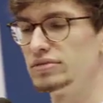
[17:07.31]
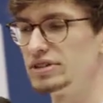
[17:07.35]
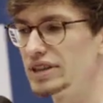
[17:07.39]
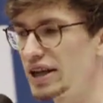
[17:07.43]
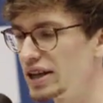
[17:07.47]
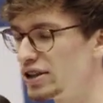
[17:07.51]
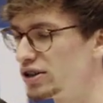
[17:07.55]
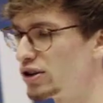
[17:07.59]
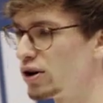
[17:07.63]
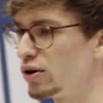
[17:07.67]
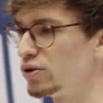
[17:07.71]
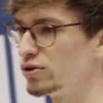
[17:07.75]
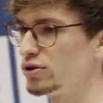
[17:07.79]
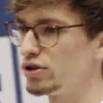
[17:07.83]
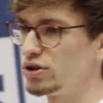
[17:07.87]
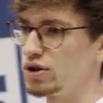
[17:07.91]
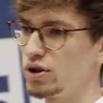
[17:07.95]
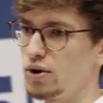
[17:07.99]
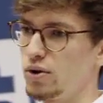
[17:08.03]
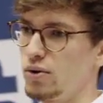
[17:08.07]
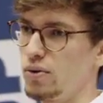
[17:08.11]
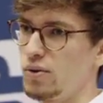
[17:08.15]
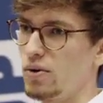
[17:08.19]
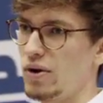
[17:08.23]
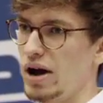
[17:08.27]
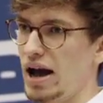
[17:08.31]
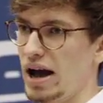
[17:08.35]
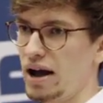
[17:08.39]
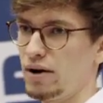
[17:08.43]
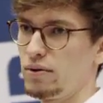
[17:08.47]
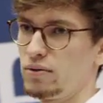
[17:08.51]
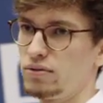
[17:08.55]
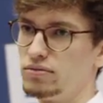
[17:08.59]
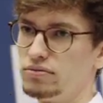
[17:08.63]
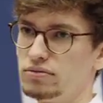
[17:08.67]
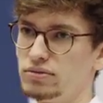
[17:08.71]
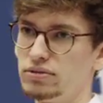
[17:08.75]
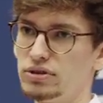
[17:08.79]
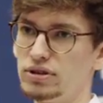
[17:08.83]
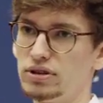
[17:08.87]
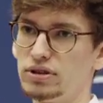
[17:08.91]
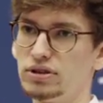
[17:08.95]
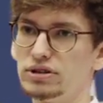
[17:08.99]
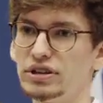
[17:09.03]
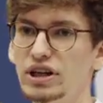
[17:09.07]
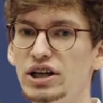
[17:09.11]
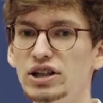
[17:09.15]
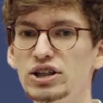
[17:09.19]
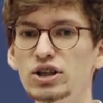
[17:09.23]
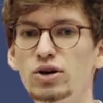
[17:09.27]
they don't know how
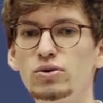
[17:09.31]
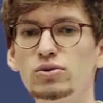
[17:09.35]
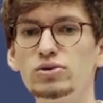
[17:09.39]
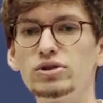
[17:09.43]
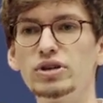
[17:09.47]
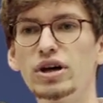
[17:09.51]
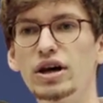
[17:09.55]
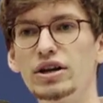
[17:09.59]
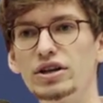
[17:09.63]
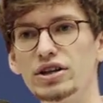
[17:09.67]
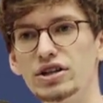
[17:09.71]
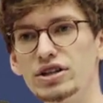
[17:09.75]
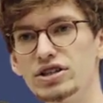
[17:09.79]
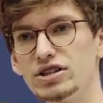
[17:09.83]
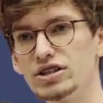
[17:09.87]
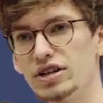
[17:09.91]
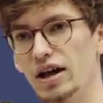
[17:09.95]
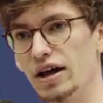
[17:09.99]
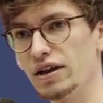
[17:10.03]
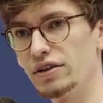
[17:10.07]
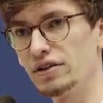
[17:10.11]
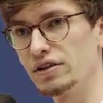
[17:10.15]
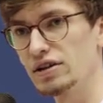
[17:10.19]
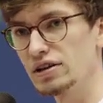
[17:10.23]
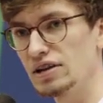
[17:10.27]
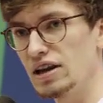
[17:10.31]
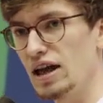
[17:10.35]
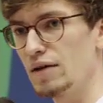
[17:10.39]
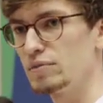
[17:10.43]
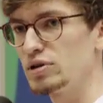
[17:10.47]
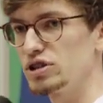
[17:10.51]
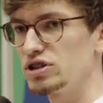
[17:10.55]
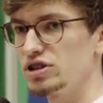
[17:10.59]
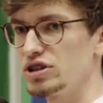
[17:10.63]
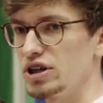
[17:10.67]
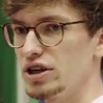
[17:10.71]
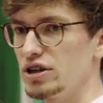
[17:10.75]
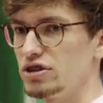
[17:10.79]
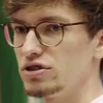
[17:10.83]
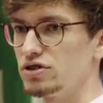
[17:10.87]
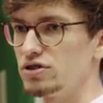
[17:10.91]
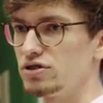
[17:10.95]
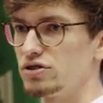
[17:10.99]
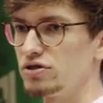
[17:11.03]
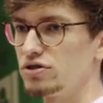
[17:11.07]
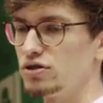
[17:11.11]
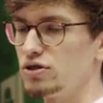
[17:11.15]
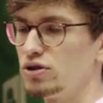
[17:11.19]
they don't understand climate change